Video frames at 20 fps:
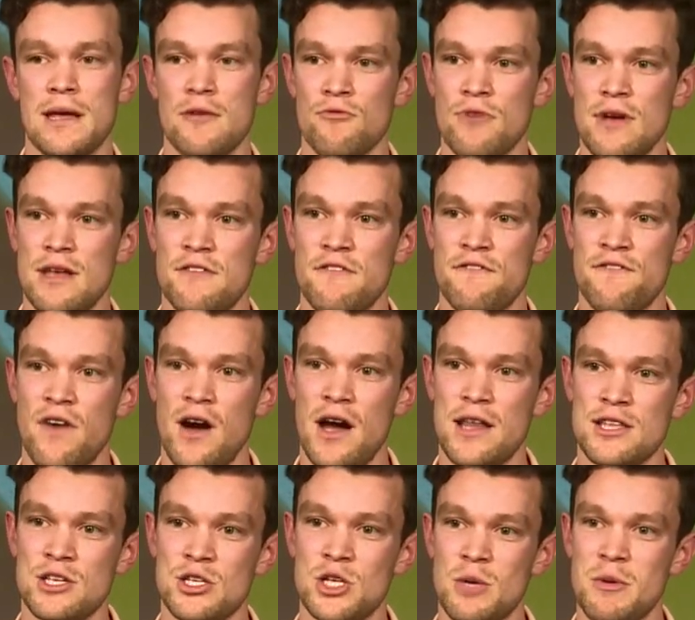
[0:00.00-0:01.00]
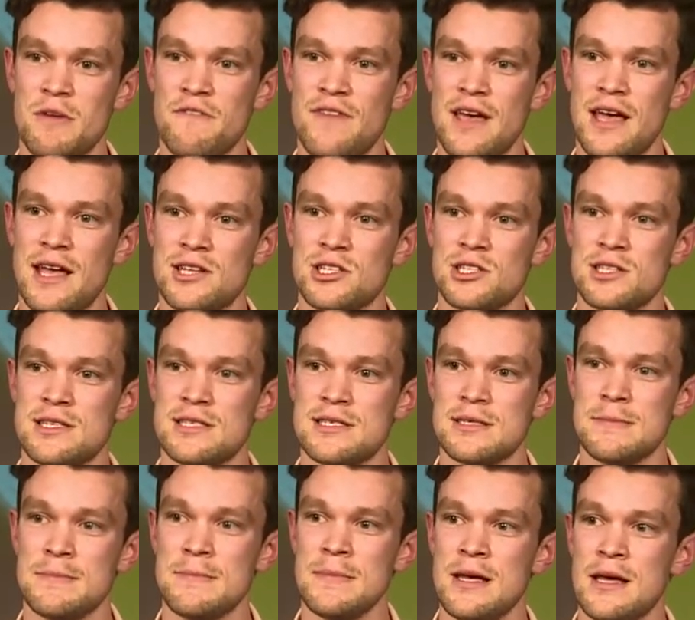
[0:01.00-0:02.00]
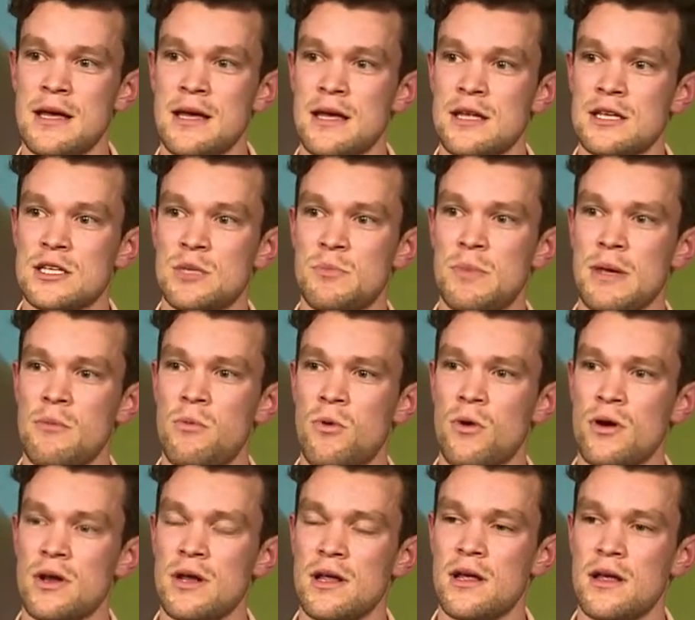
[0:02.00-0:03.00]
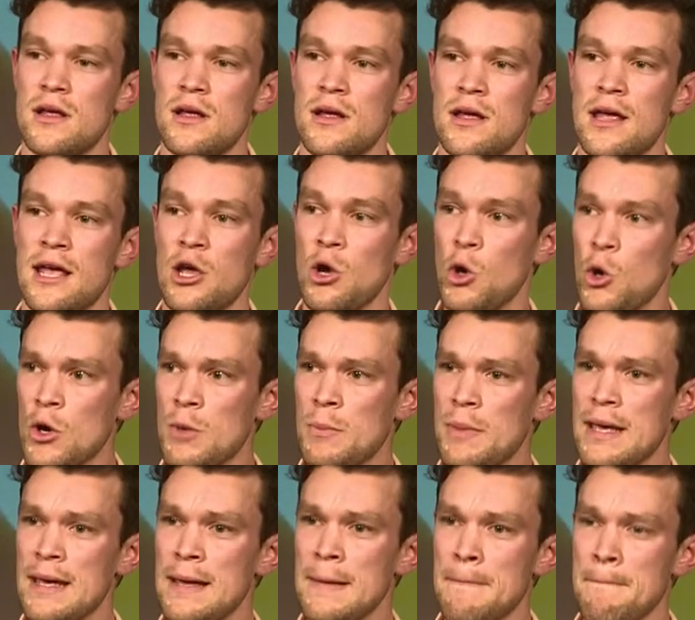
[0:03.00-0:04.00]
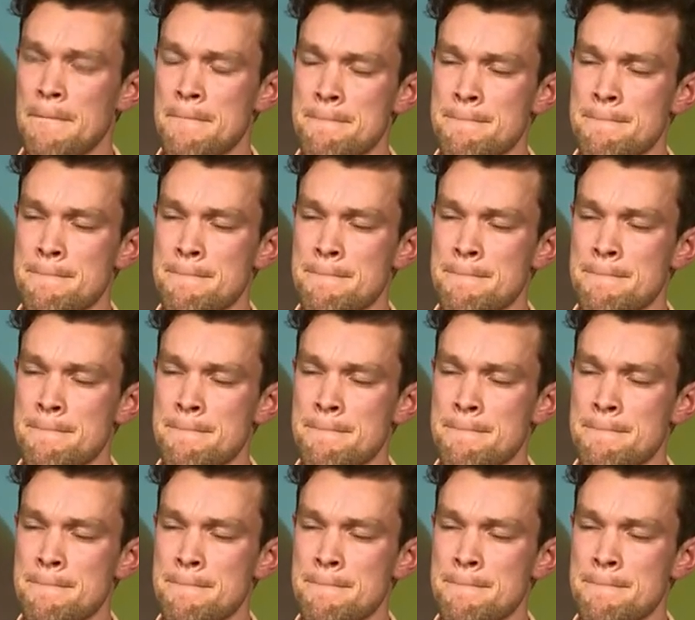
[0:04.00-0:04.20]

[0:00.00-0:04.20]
can redefine the term evangelism to be what it could be,